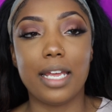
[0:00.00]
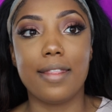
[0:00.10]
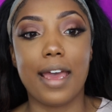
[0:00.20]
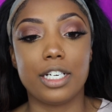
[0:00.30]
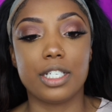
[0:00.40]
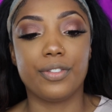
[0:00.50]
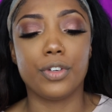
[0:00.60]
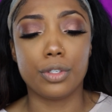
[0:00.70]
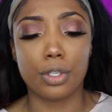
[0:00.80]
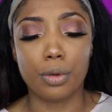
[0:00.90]
that just
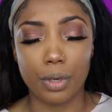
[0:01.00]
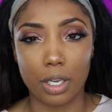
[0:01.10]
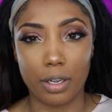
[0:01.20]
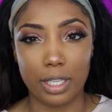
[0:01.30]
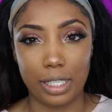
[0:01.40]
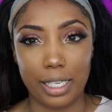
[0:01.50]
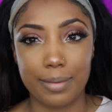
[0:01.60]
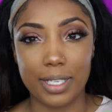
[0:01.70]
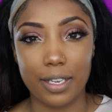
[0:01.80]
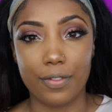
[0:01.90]
feels so good on the
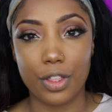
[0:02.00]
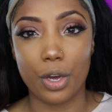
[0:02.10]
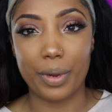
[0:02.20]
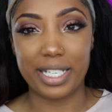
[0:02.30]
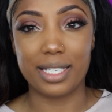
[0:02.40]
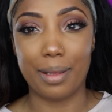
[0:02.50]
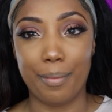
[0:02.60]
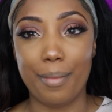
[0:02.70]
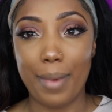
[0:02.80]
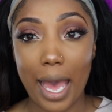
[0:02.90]
lips, even though it's a
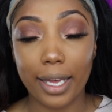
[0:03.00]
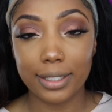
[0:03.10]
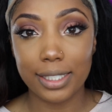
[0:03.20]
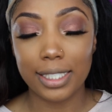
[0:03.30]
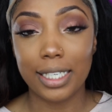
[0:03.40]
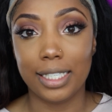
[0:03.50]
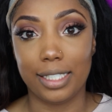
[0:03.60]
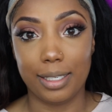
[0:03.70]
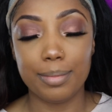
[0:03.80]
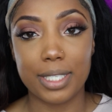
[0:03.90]
matte
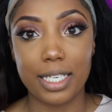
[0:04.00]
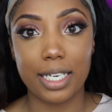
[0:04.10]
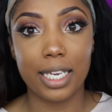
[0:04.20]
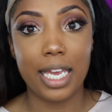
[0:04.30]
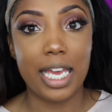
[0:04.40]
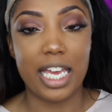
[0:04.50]
lipstick.